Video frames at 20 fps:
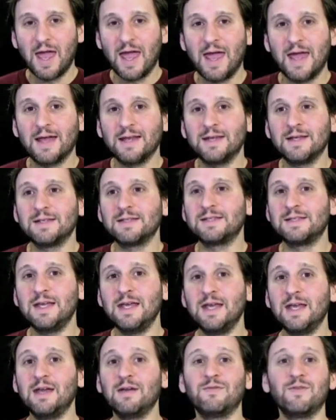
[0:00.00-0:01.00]
and
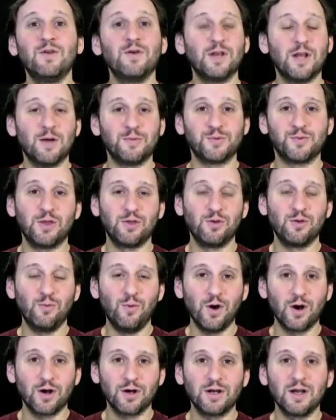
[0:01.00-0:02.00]
see if you can help spread the
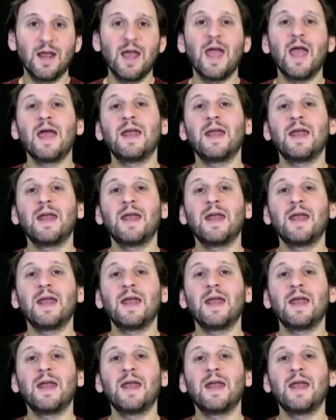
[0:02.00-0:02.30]
word.